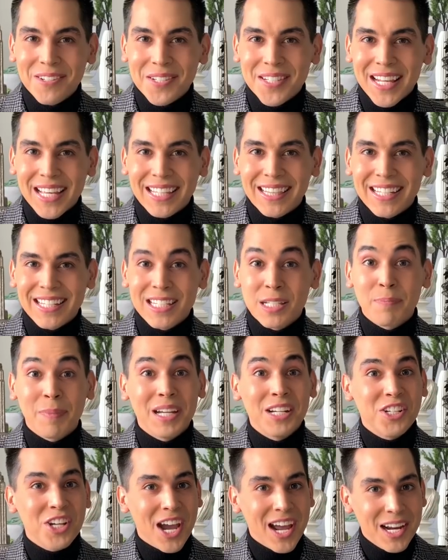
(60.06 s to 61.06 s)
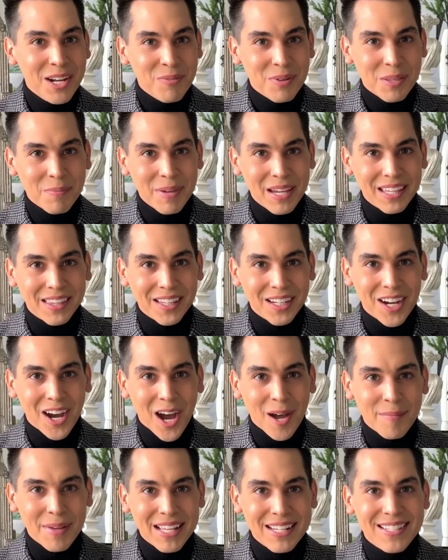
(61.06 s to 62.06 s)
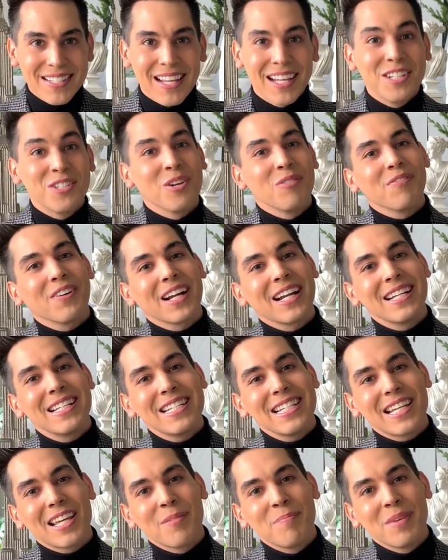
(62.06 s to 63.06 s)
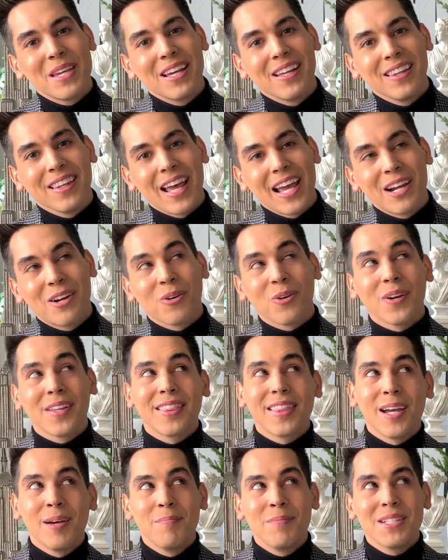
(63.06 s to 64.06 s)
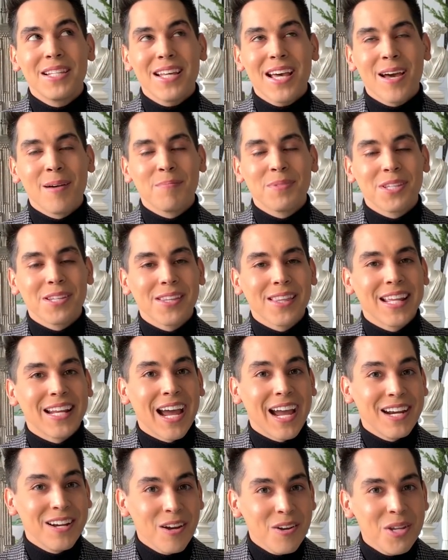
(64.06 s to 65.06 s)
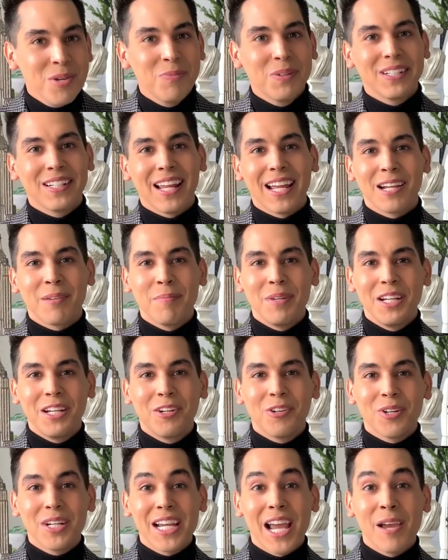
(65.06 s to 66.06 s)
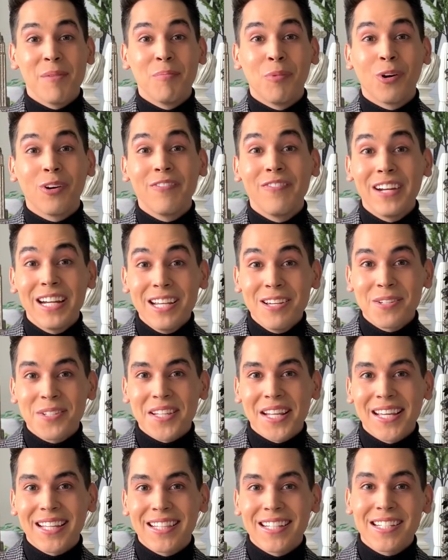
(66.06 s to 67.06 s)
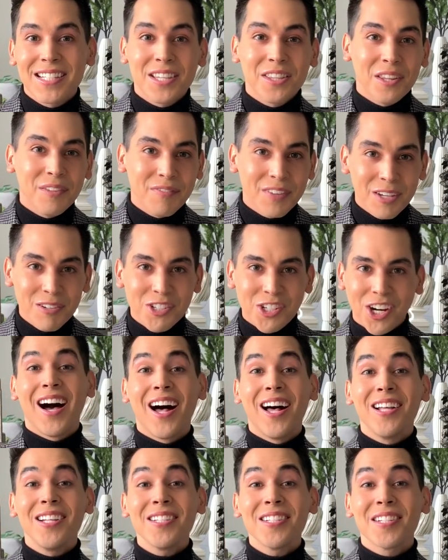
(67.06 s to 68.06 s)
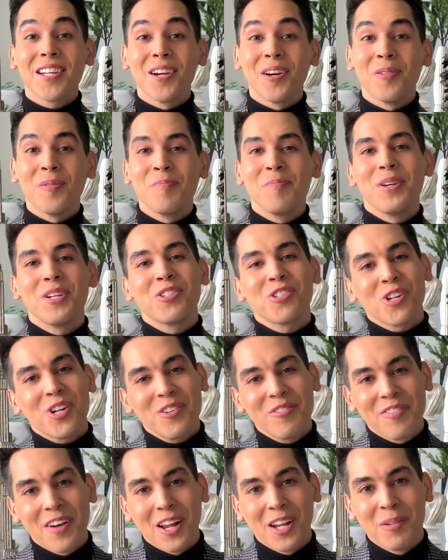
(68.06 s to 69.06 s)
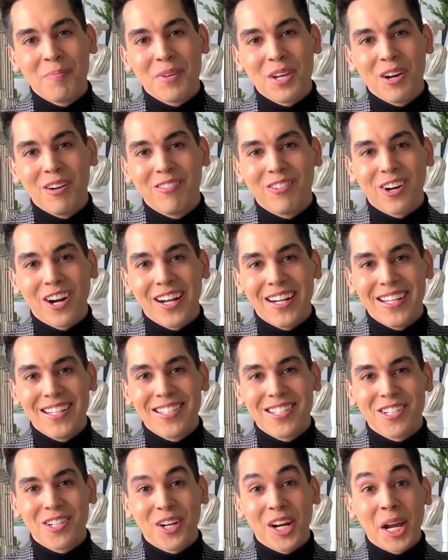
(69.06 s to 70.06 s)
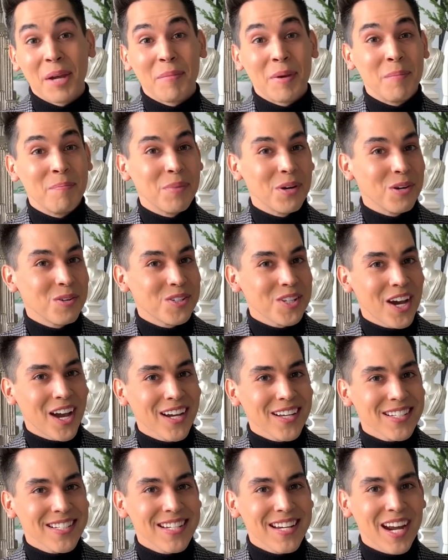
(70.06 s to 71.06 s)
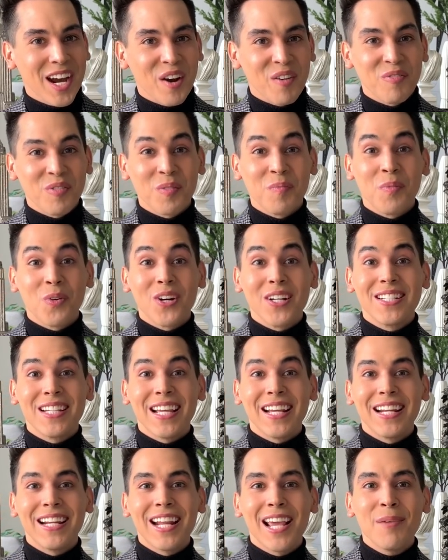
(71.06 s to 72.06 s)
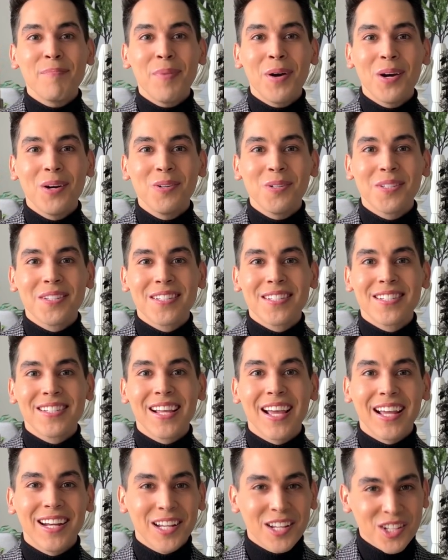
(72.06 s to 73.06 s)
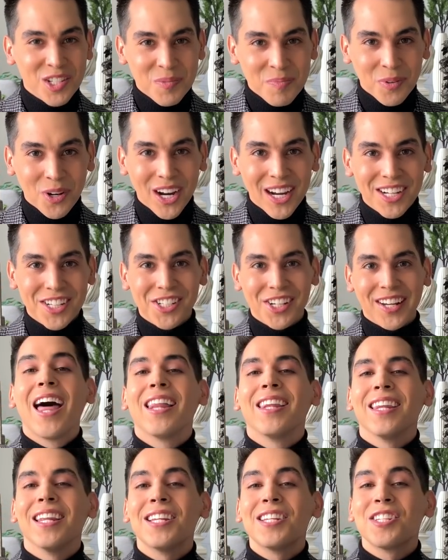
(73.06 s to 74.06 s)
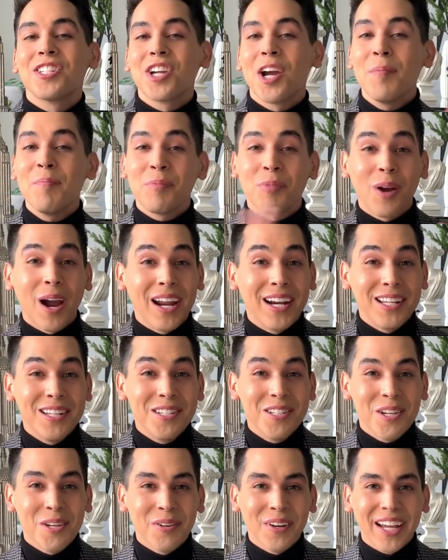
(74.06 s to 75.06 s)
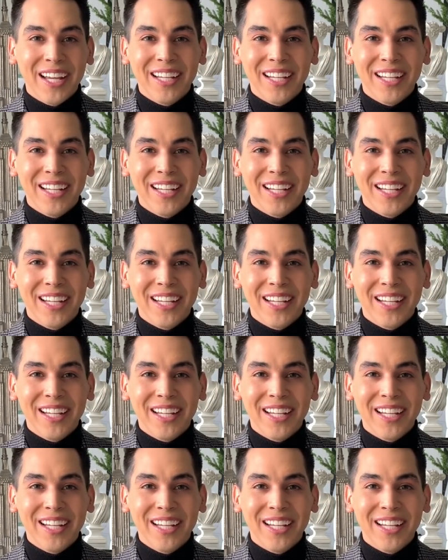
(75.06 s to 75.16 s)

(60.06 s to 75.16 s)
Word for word: like this by chatting with me in the comments. And don't forget to give me a like or a thumbs up so that I know you would like me to create more videos like this in the future. Also, be sure to follow me over on Instagram at BeauTalksNow for more day-to-day -day posts catalysts and inspiration. Let's jump right into it.